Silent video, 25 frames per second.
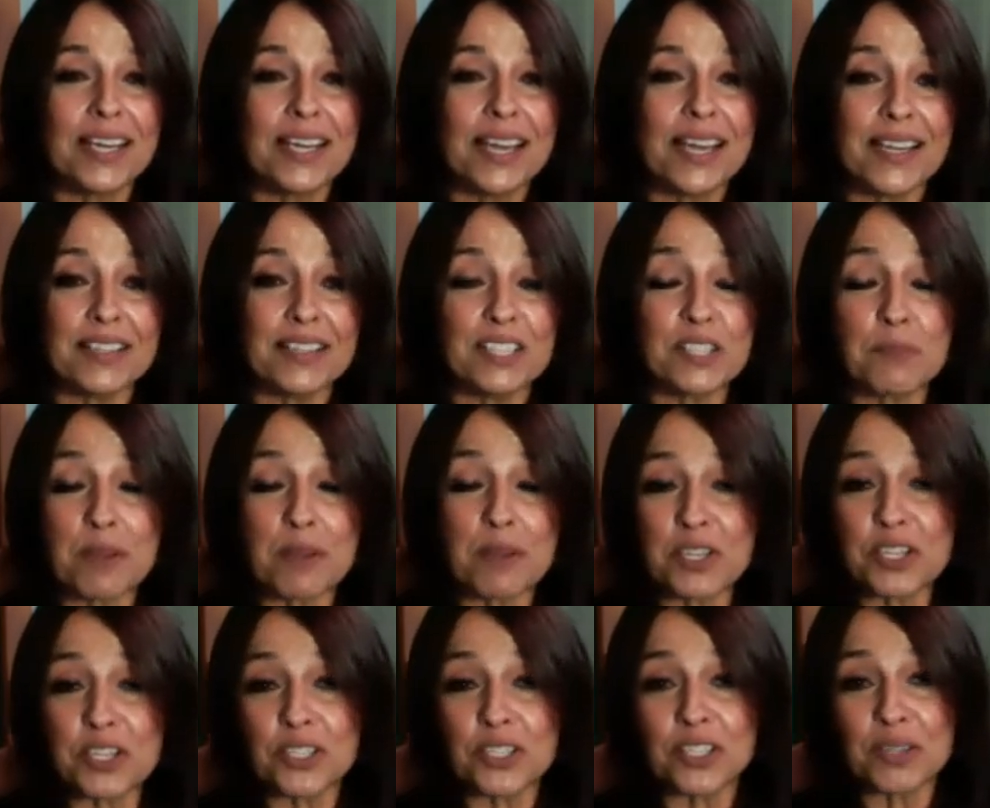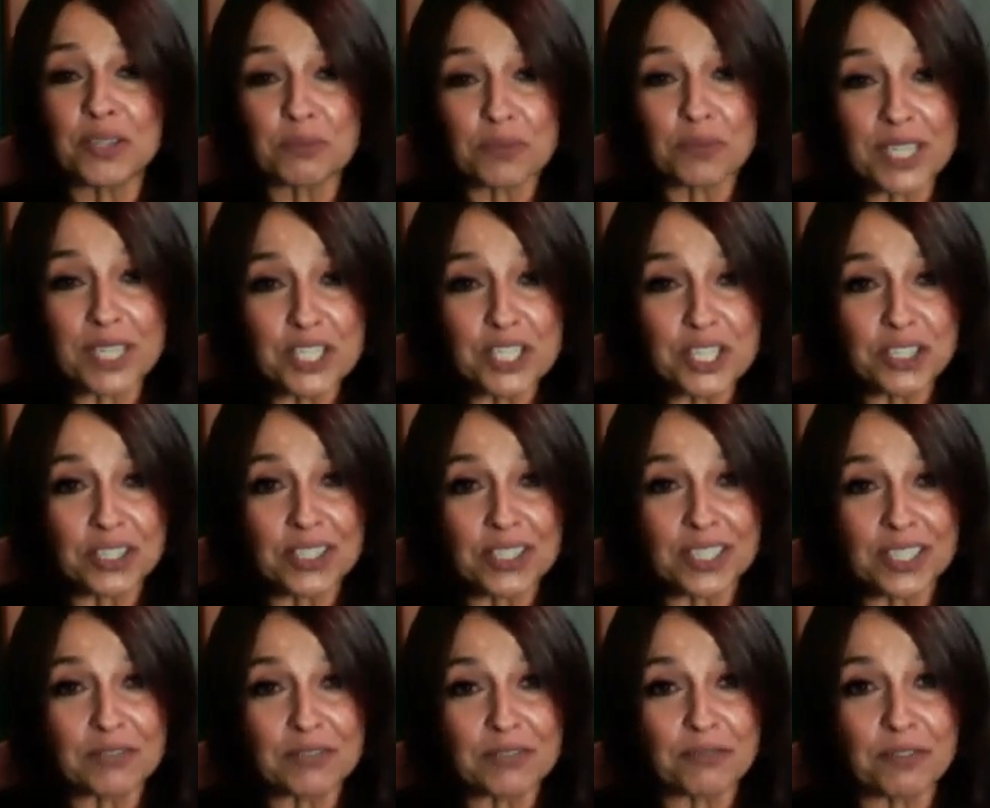And especially
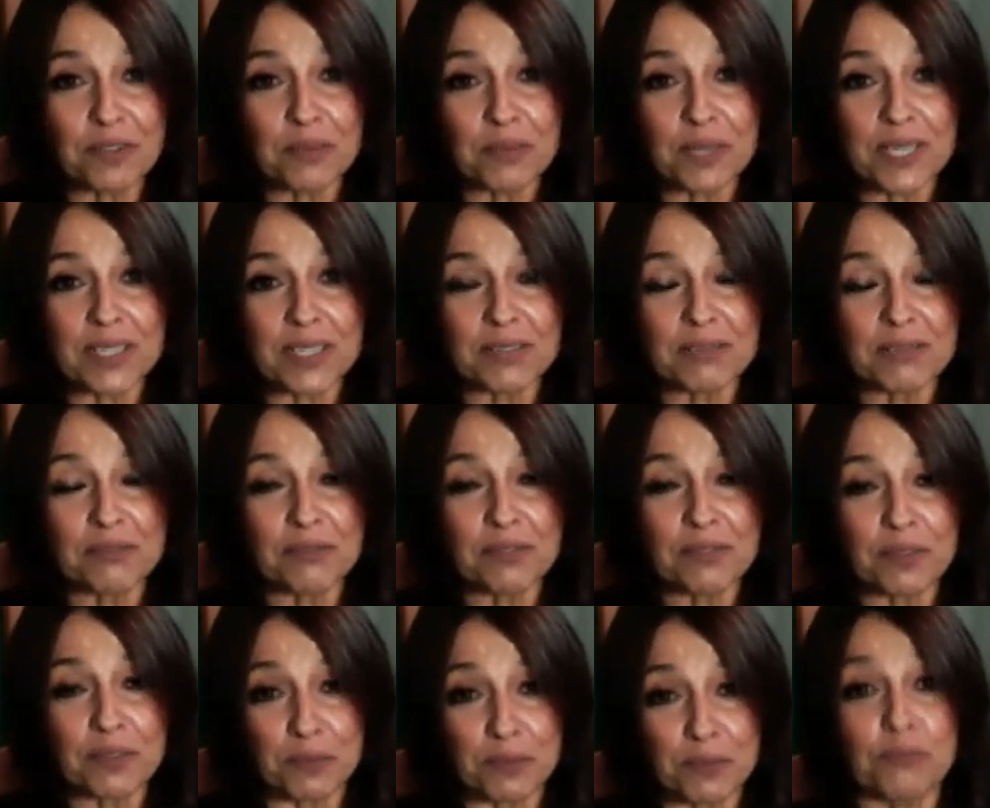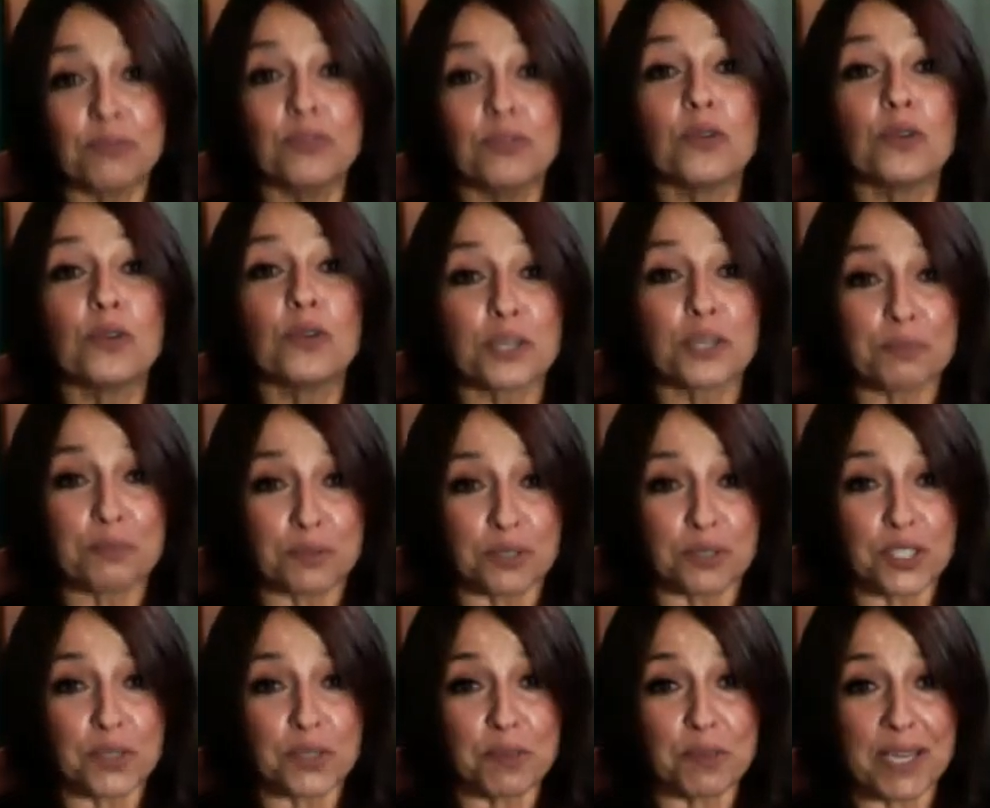regionally, from a Florida
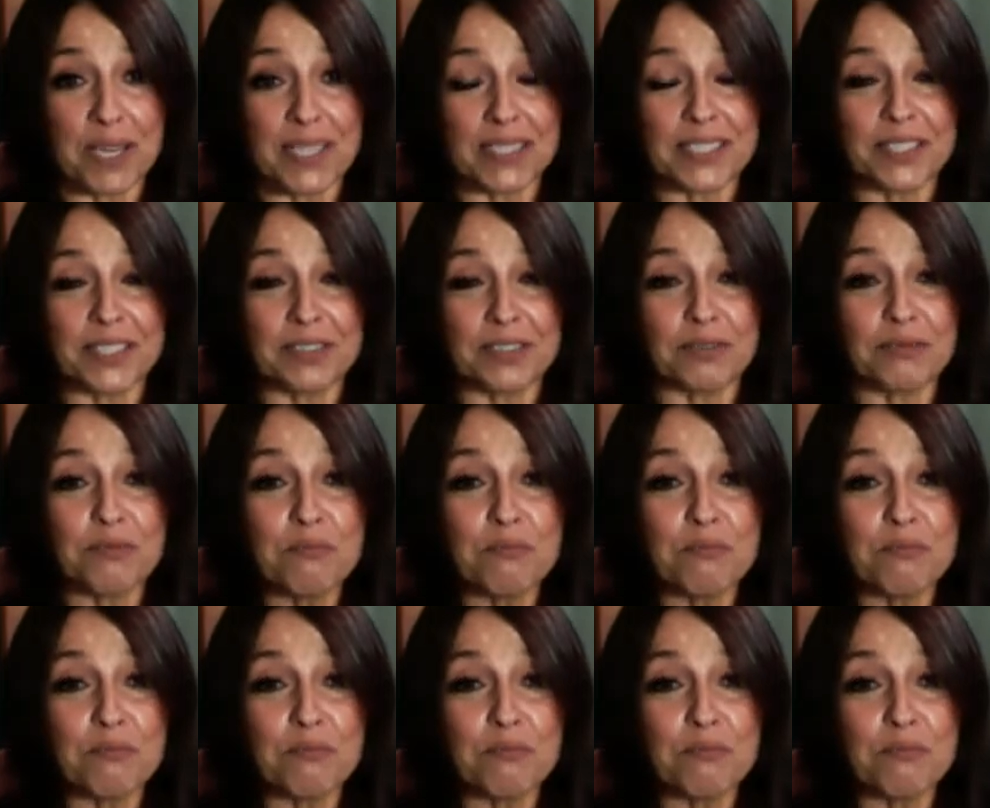perspective,